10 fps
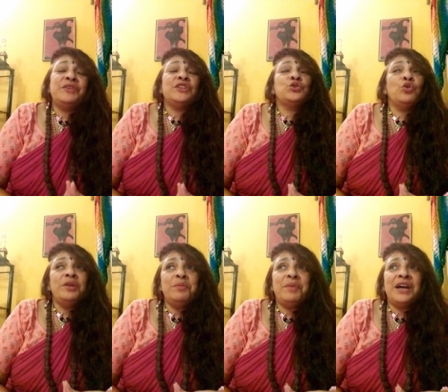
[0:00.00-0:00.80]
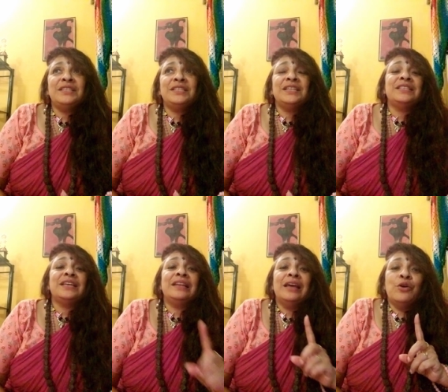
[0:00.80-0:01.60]
there are so many branches,
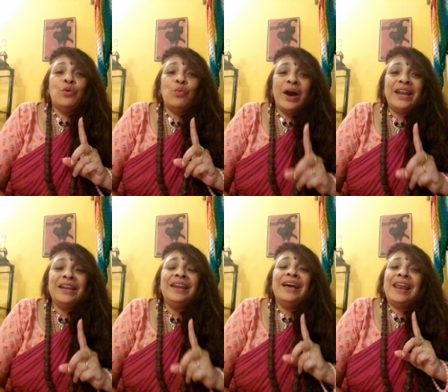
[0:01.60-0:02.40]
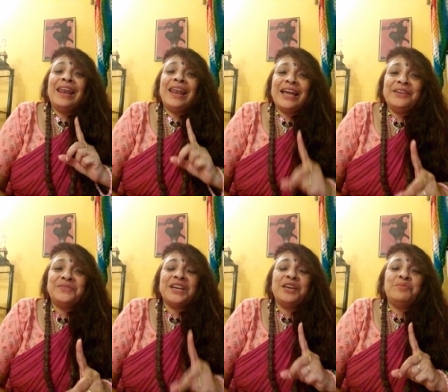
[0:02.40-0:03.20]
and one
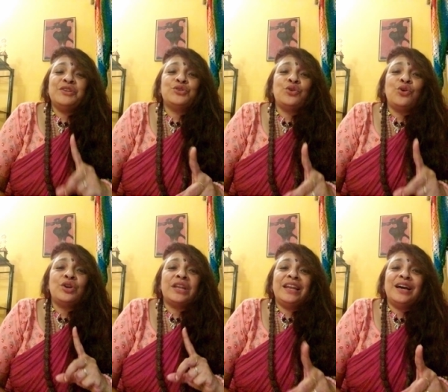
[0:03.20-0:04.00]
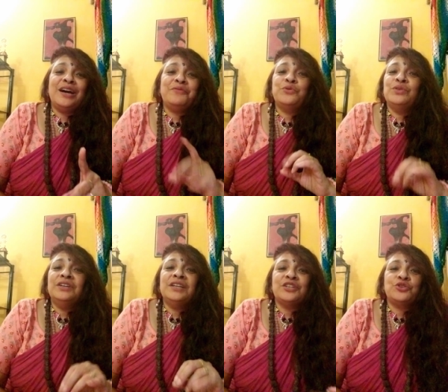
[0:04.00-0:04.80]
lifetime is not enough to
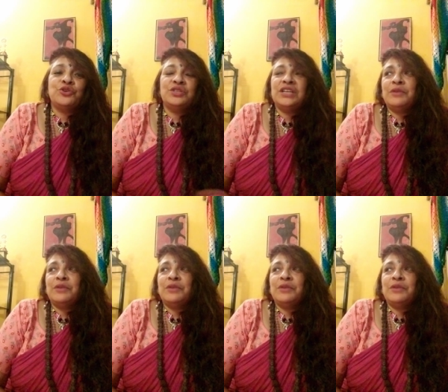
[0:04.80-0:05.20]
learn astrology.